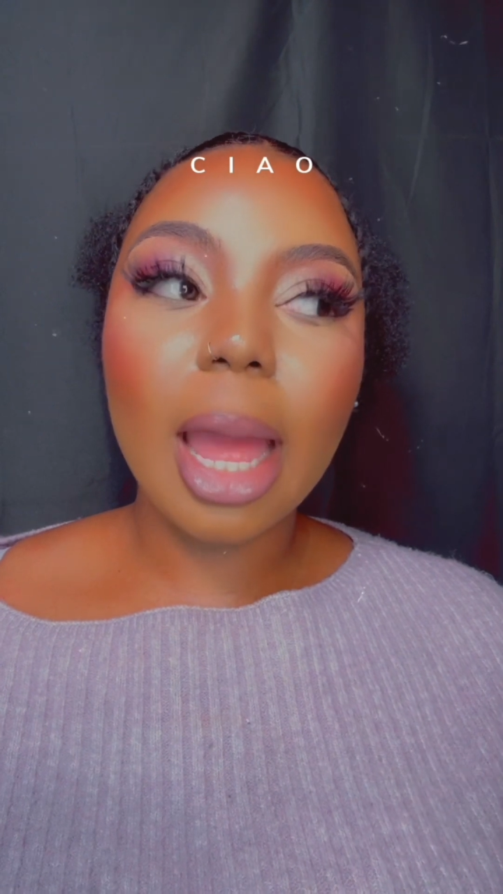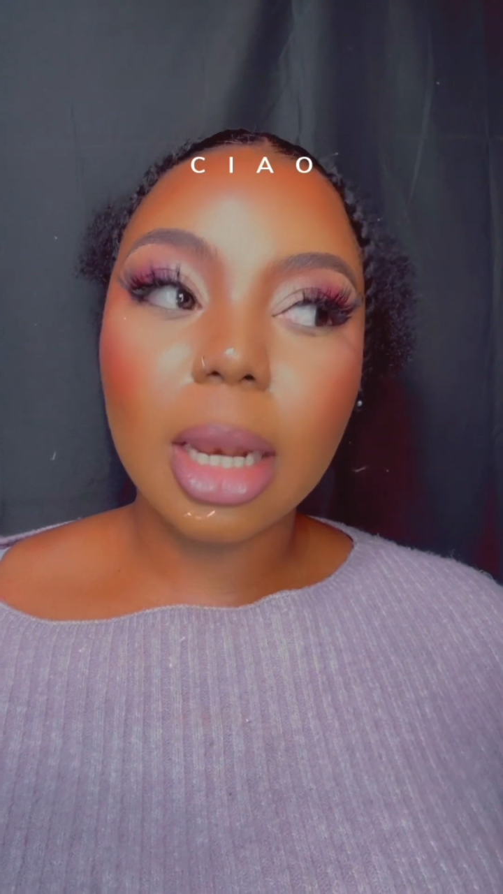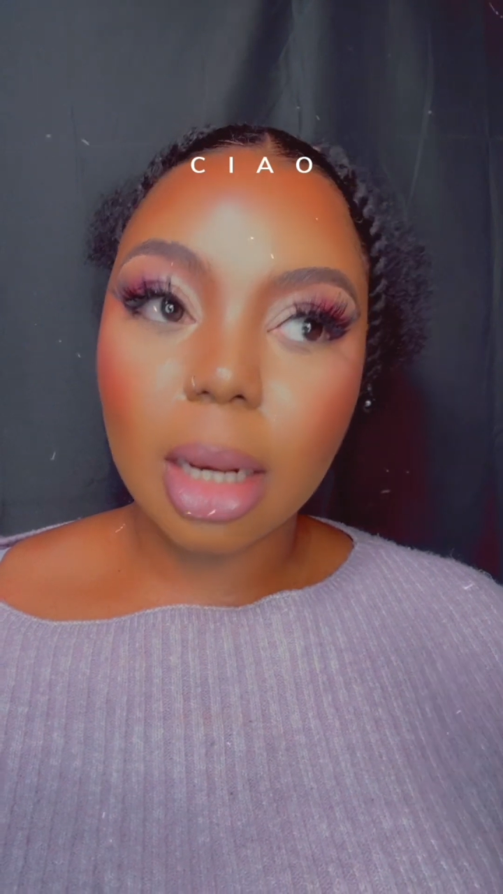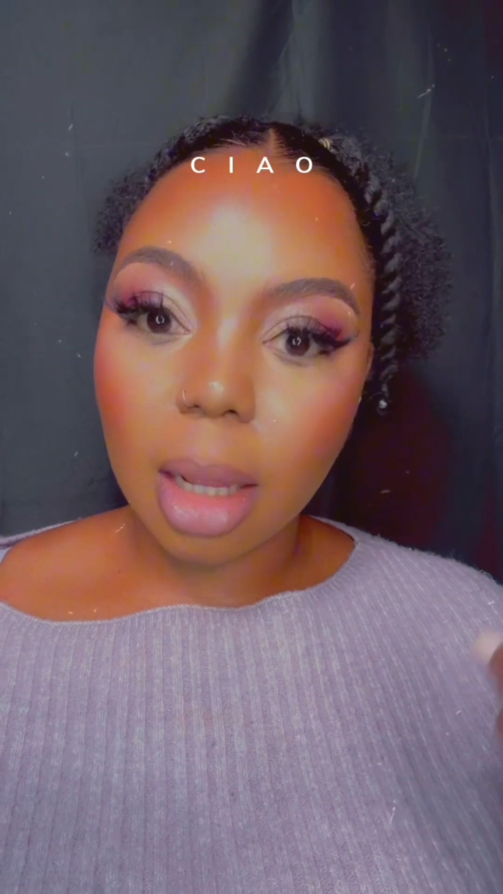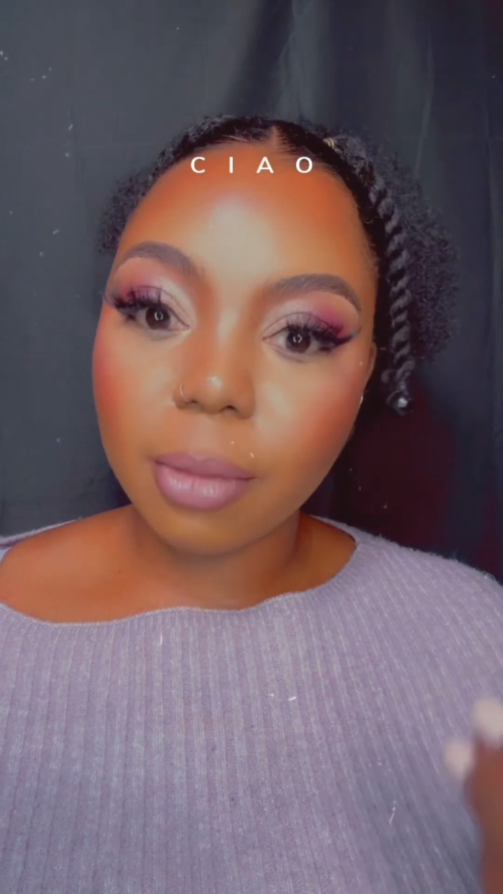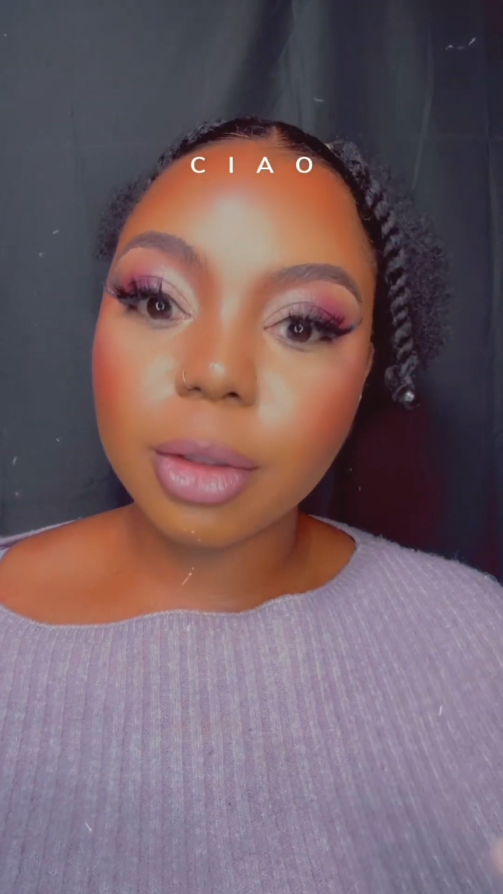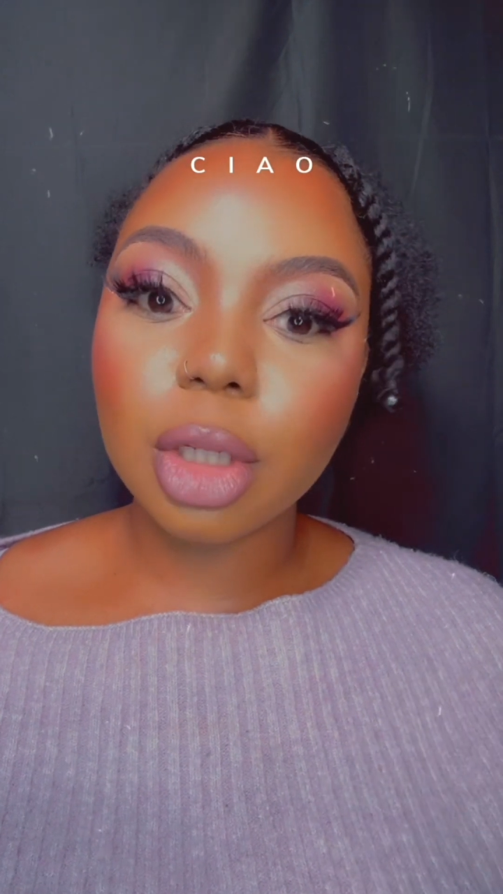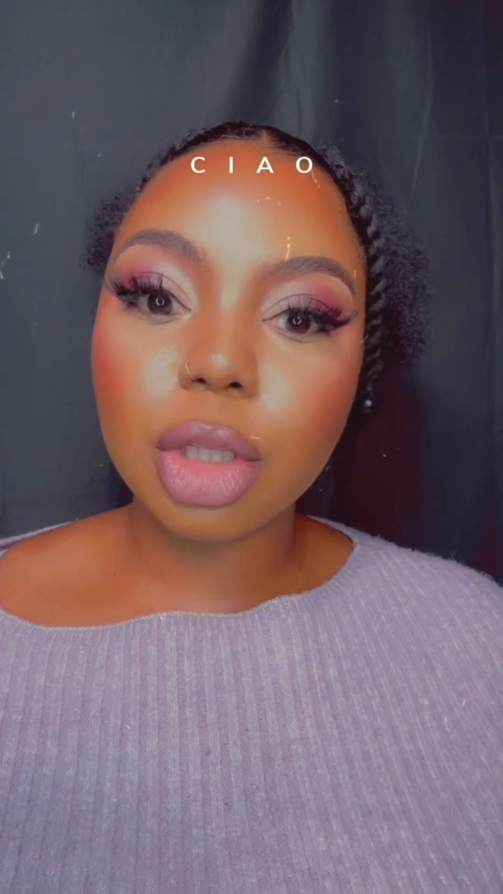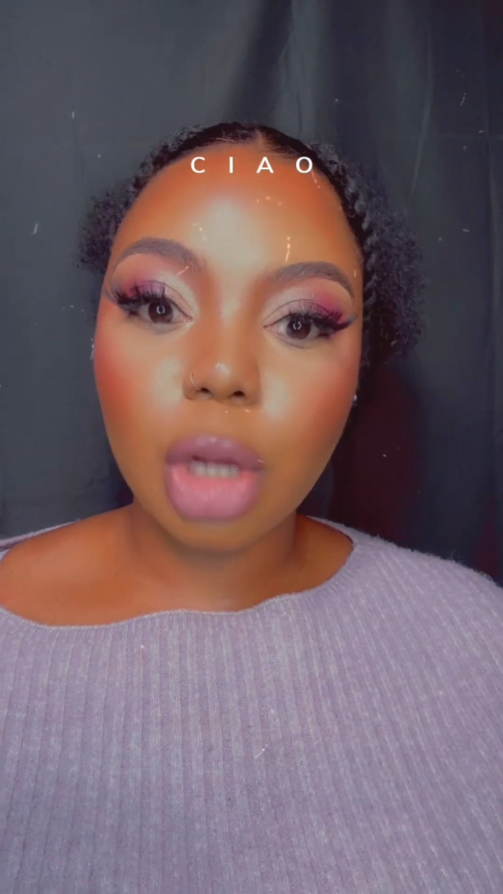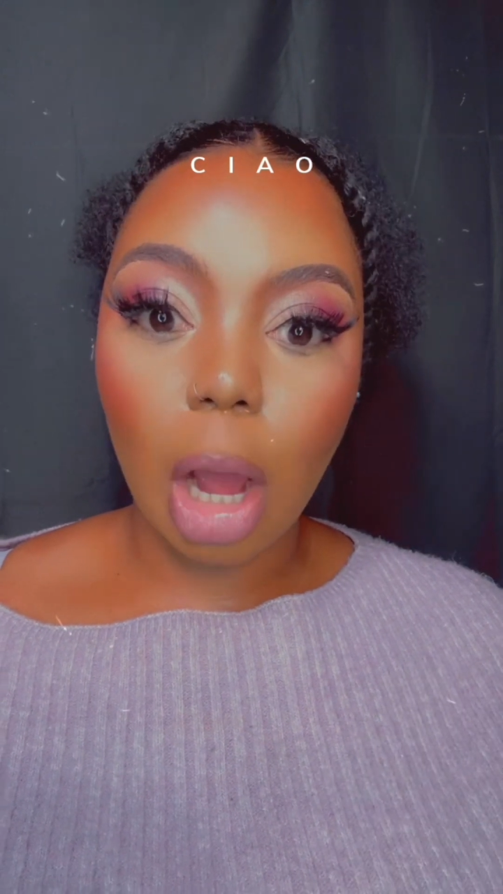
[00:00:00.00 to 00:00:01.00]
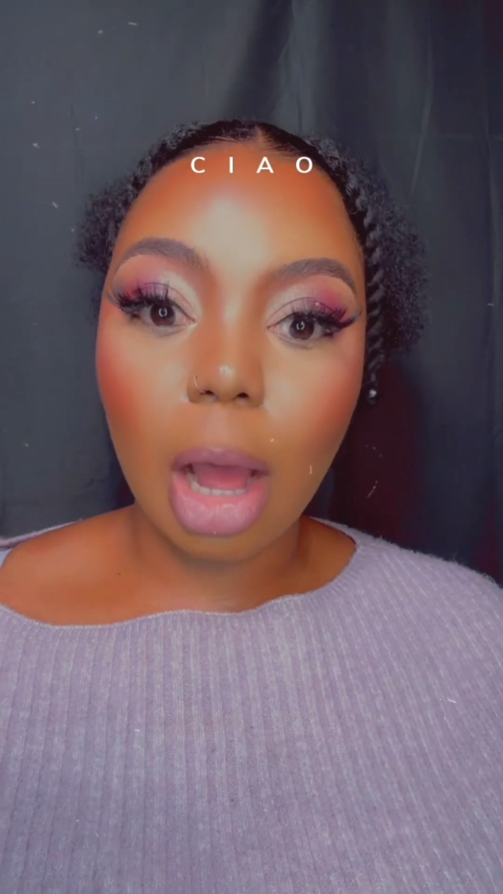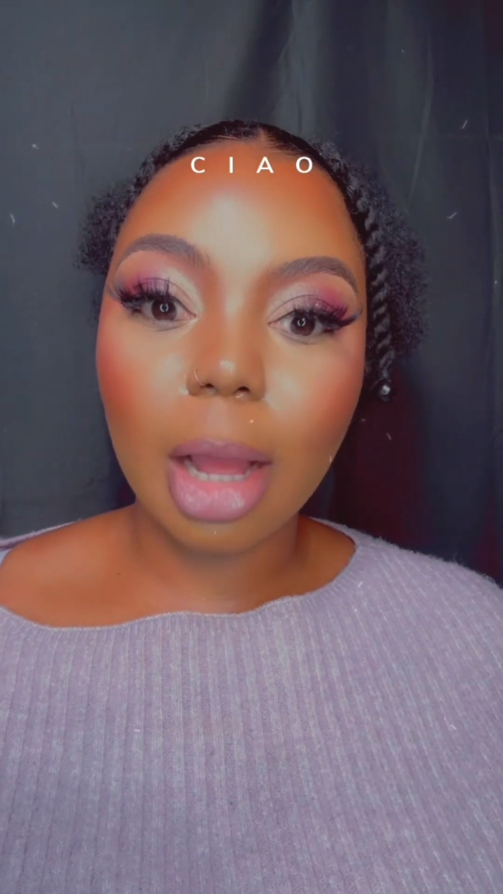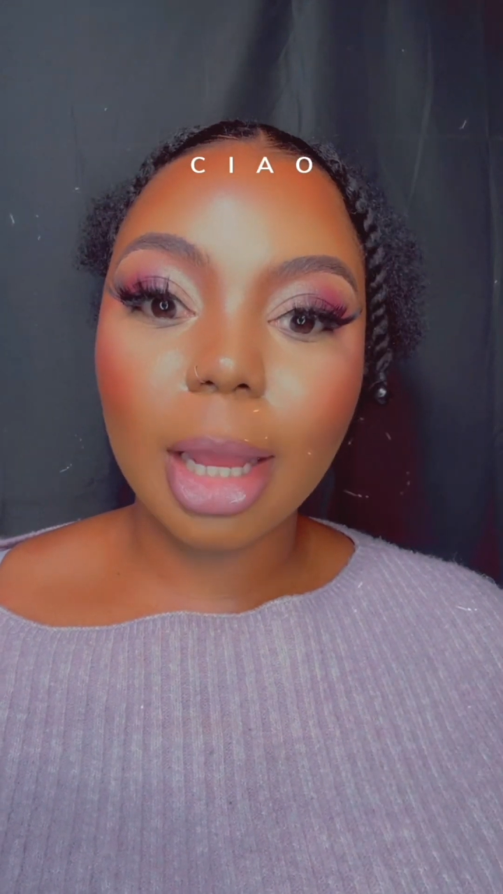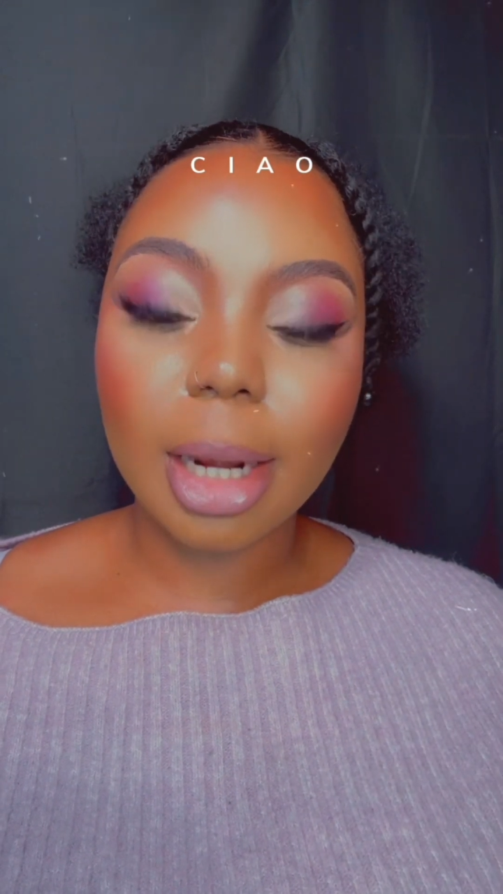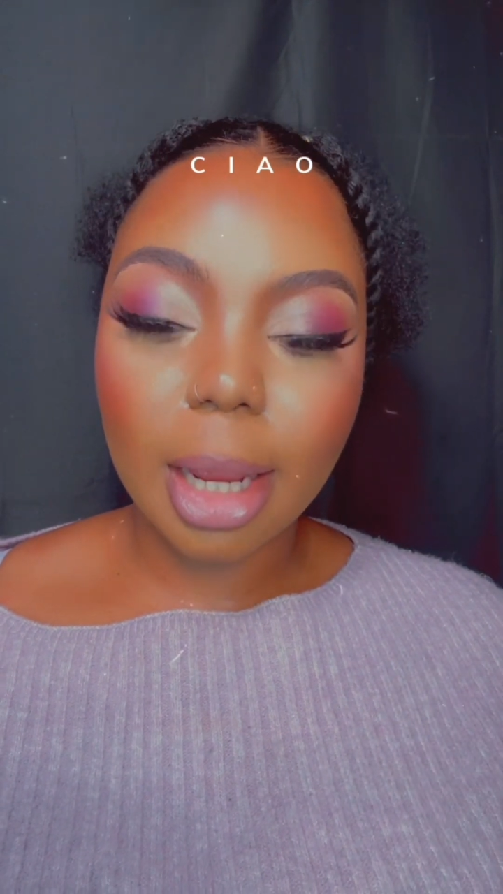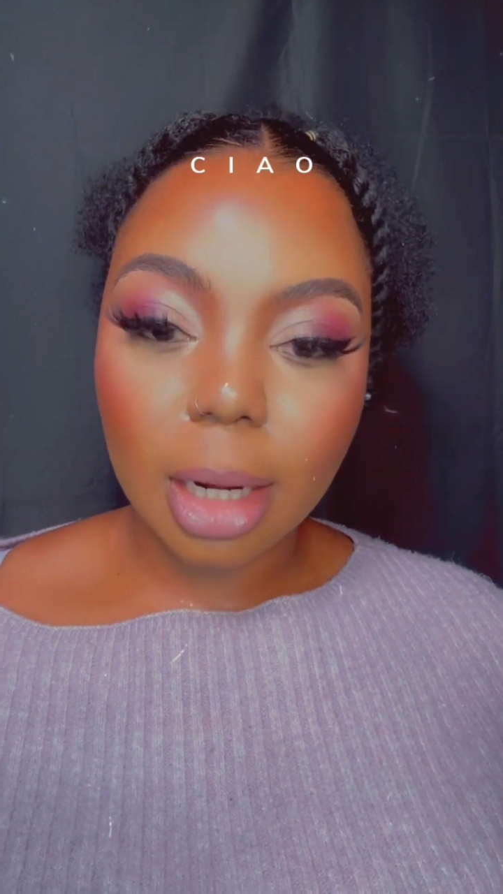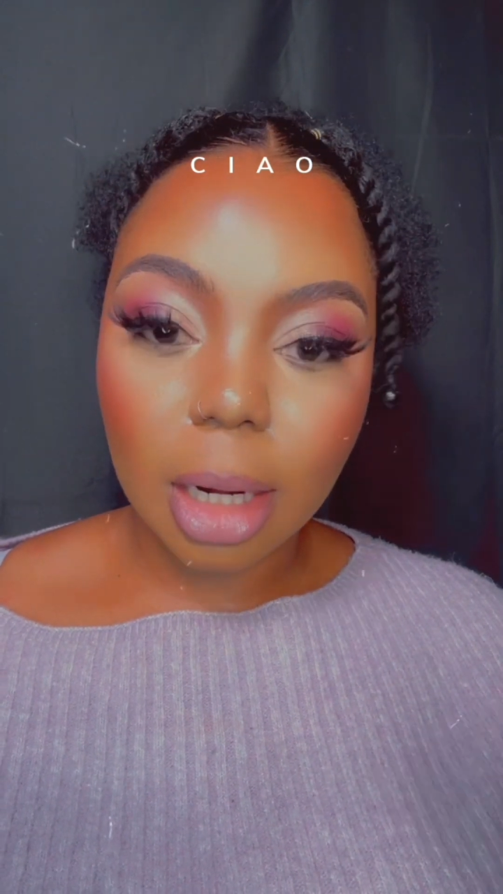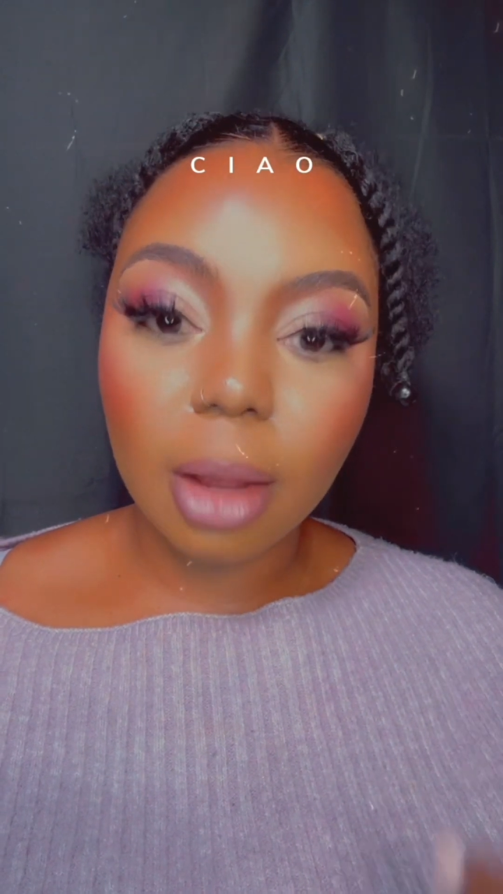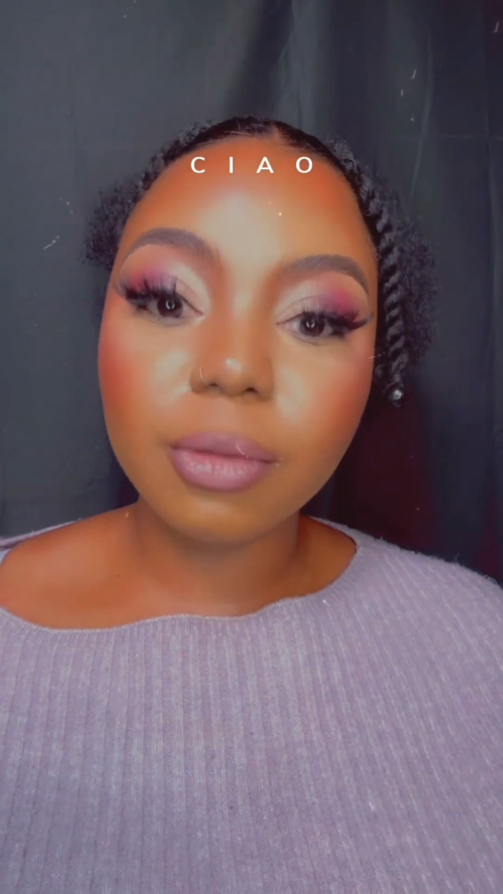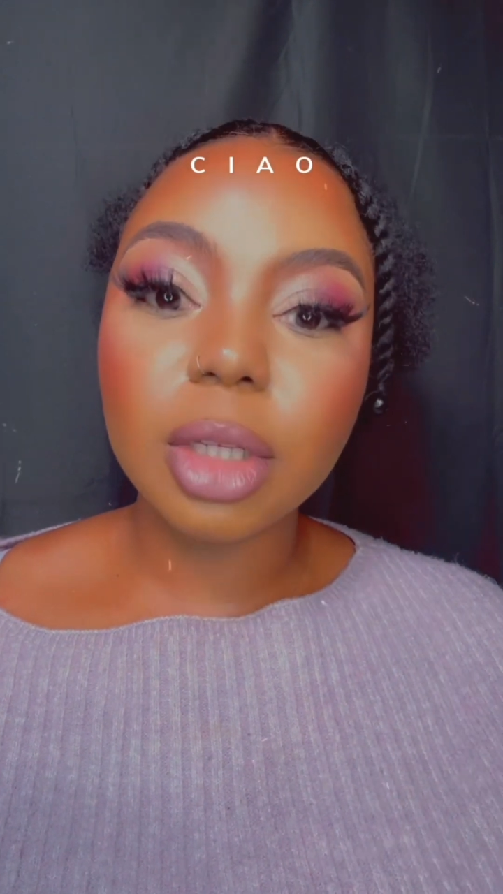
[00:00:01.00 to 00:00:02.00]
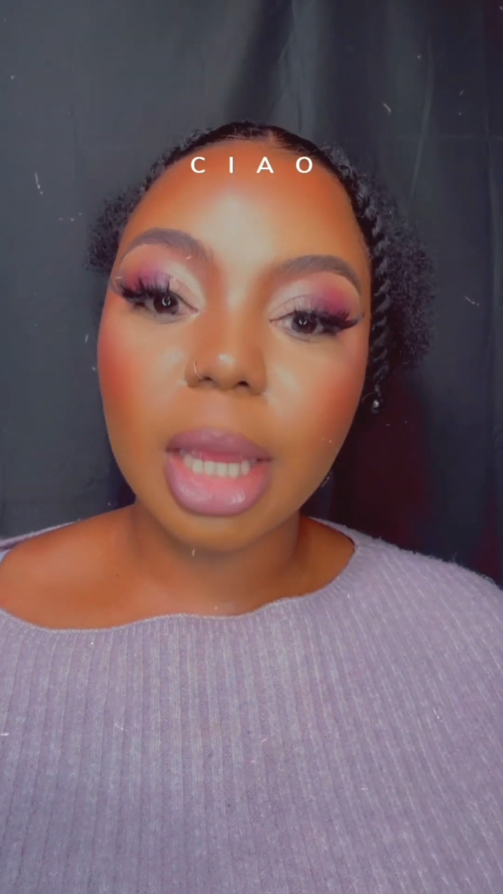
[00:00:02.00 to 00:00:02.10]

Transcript: I love to talk and I love